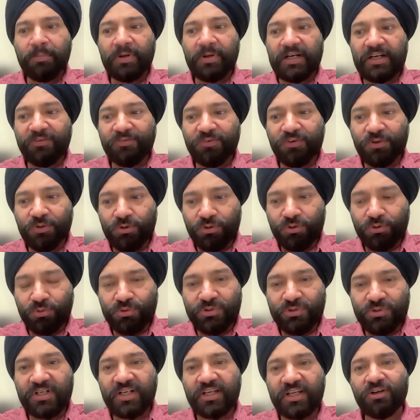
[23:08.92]
But if you
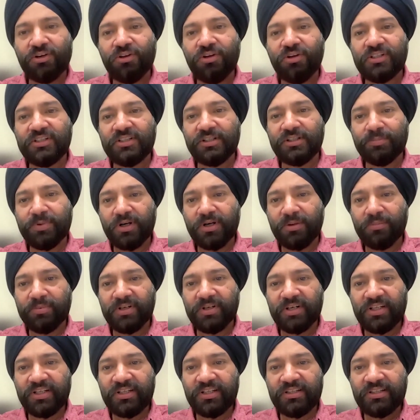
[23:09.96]
use technology
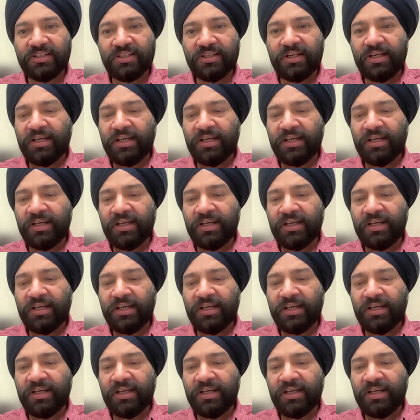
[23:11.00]
properly,